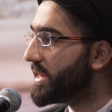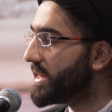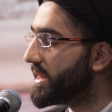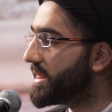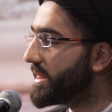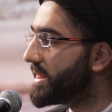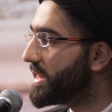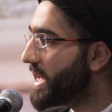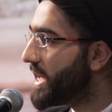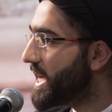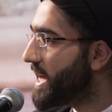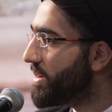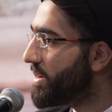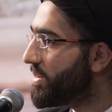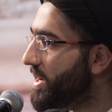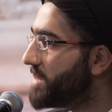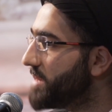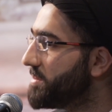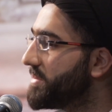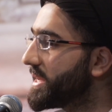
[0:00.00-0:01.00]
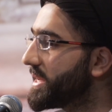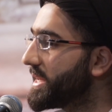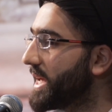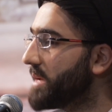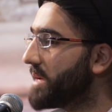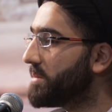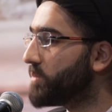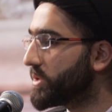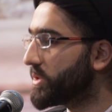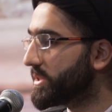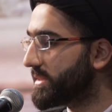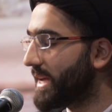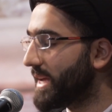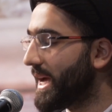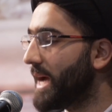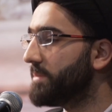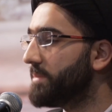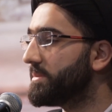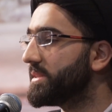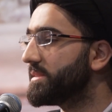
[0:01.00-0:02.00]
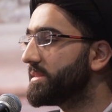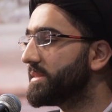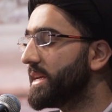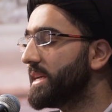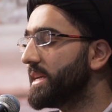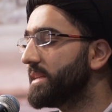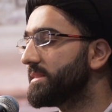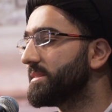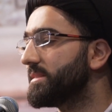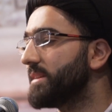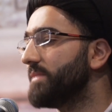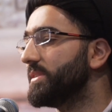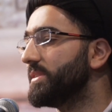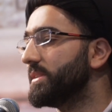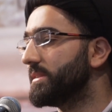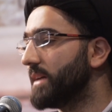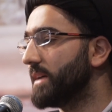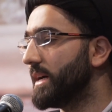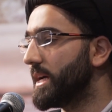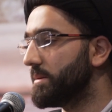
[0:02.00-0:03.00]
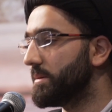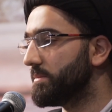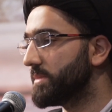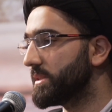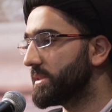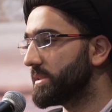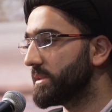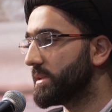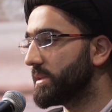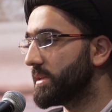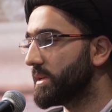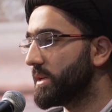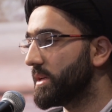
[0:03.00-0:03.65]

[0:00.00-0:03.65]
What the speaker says: There it became mustahab to say it 7 times.